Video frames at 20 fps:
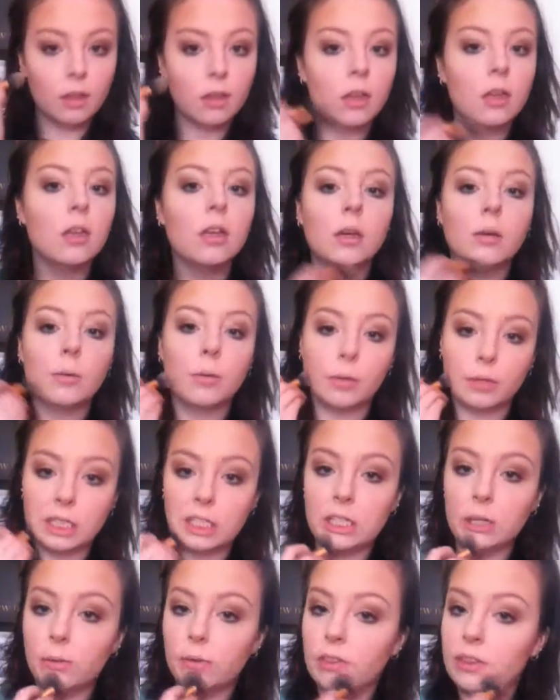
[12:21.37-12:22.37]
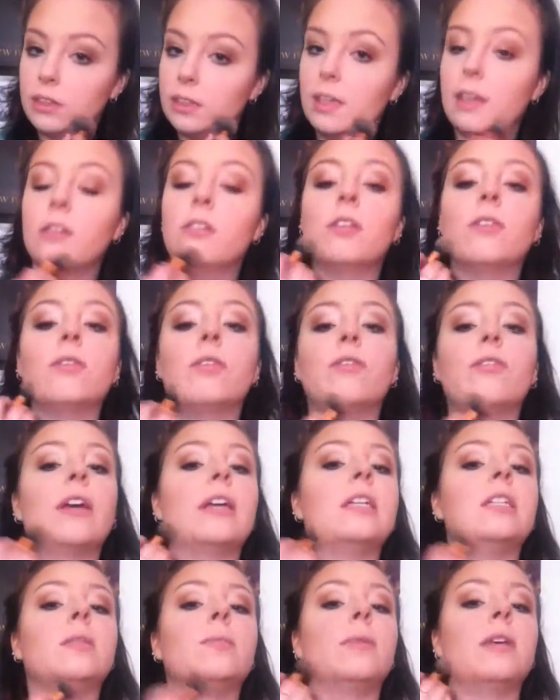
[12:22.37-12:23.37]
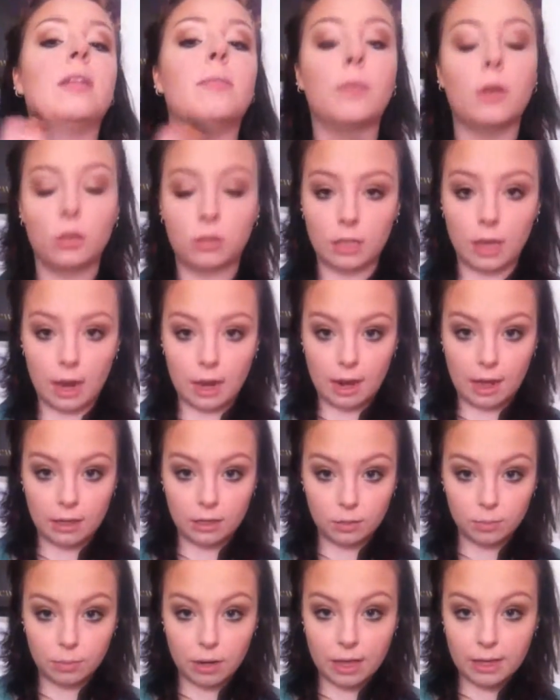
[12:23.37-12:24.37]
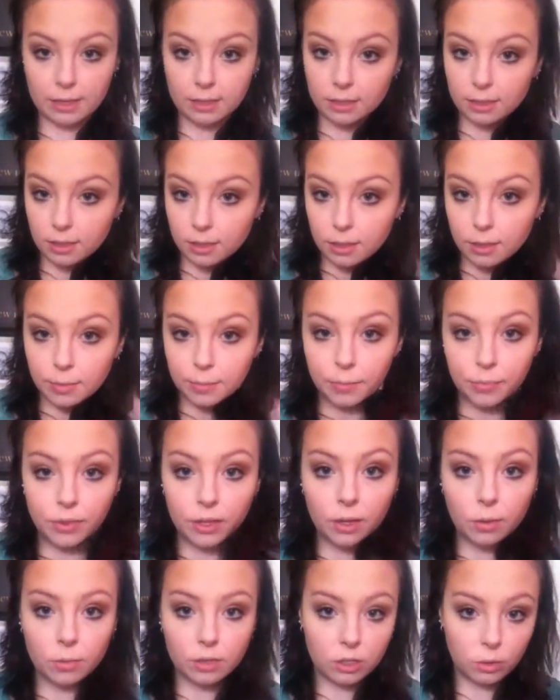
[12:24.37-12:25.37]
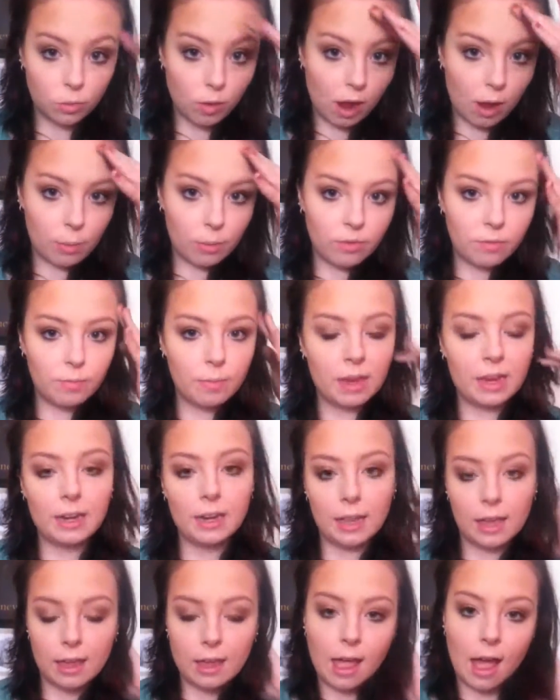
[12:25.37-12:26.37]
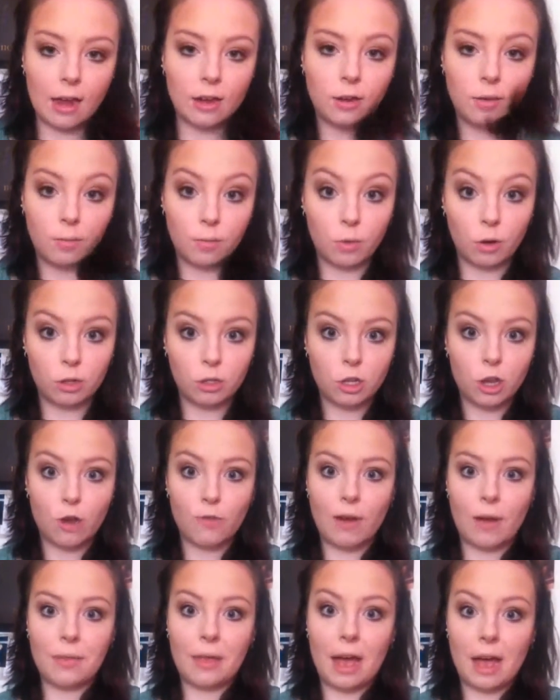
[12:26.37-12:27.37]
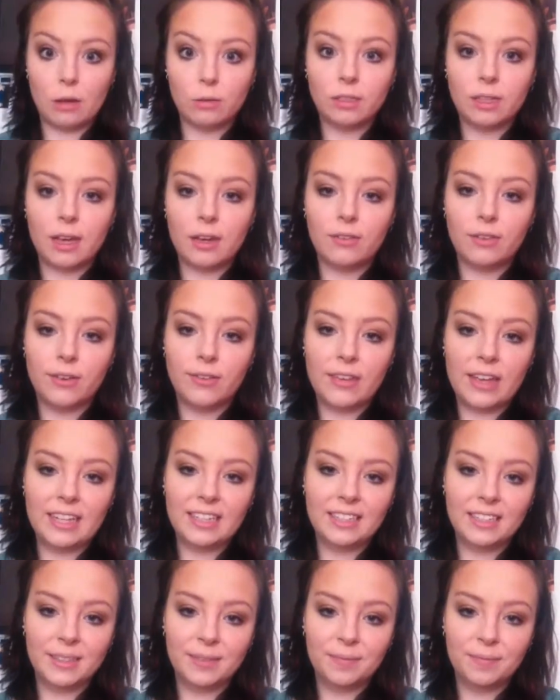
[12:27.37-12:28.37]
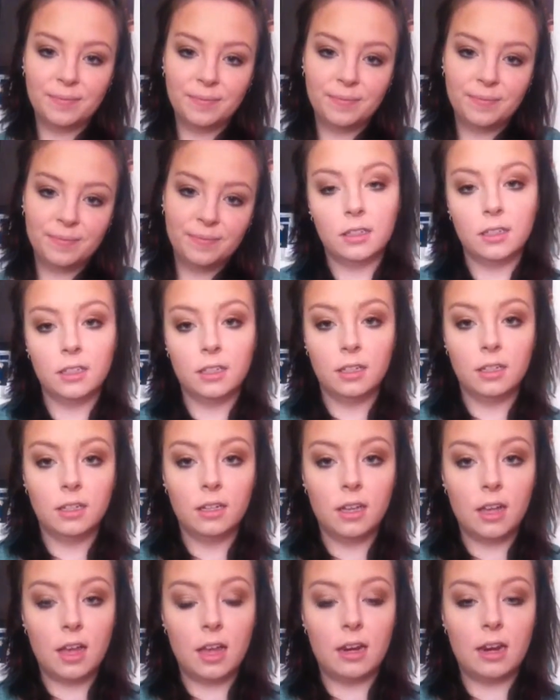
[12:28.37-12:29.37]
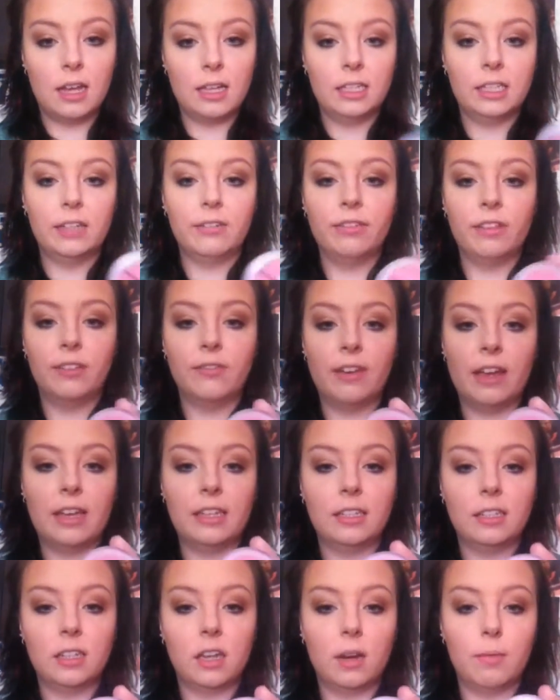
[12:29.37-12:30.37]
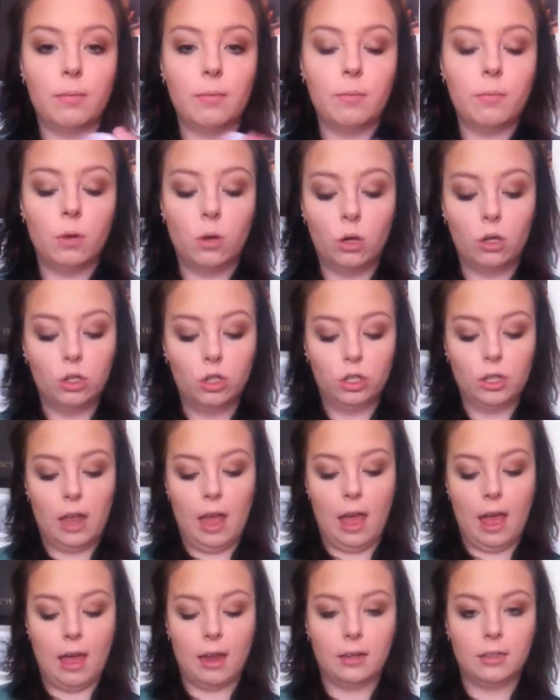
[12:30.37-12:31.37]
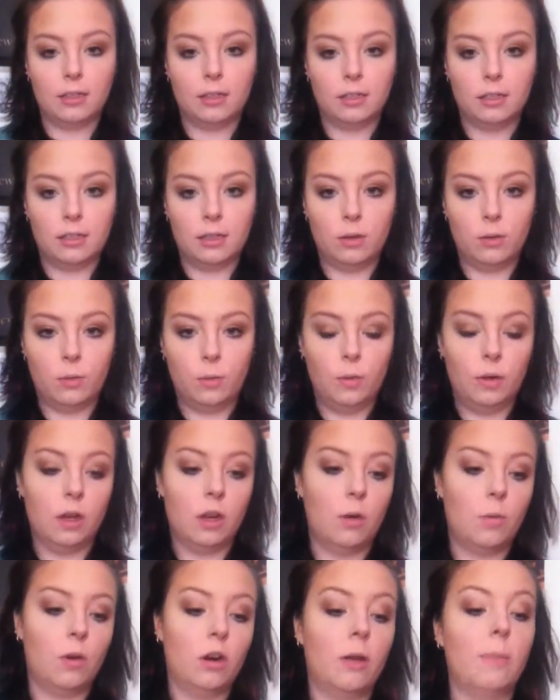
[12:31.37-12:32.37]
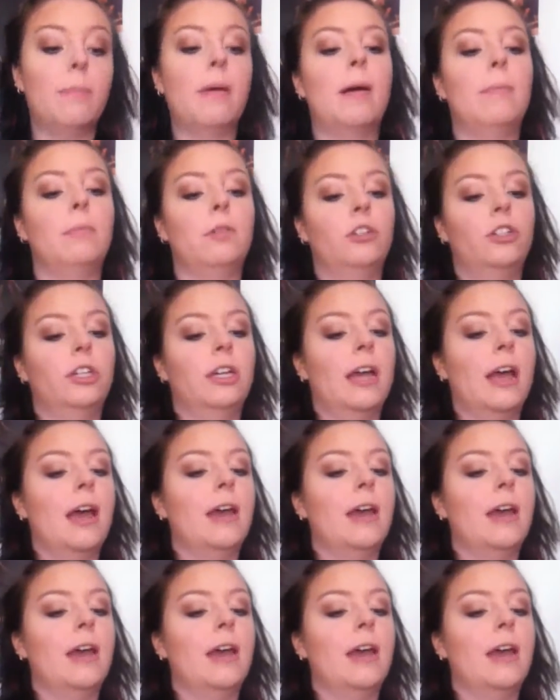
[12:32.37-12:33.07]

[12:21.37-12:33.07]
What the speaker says: But we still want the centre of the face to be the most highlighted place, which is why we've mainly added bronzer around the outside of our face. And lastly for the face is going to be blush, and we're going to want a matte brush again,